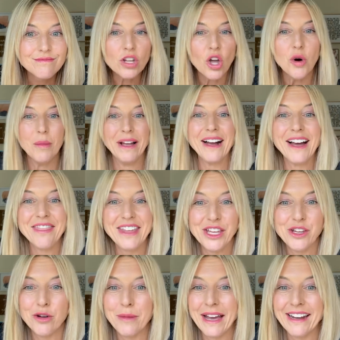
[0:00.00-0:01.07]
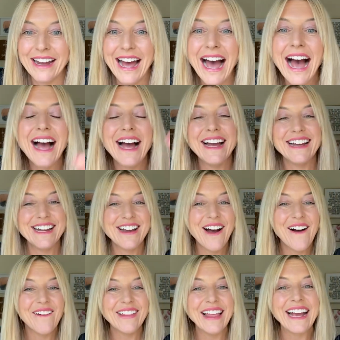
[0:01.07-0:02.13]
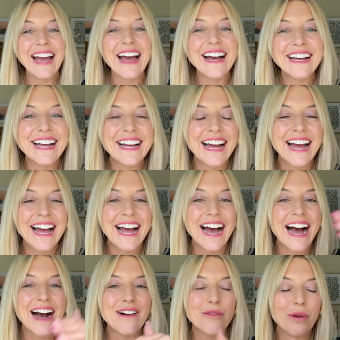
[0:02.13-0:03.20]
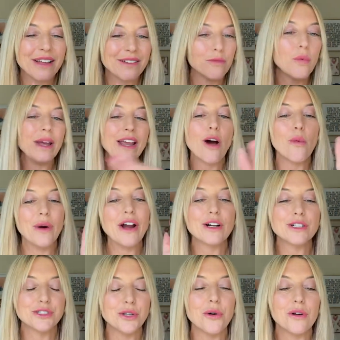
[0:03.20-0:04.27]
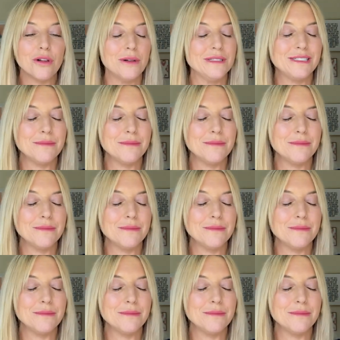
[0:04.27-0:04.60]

Oh my God, thank you, Amanda. I know, like, we are so close to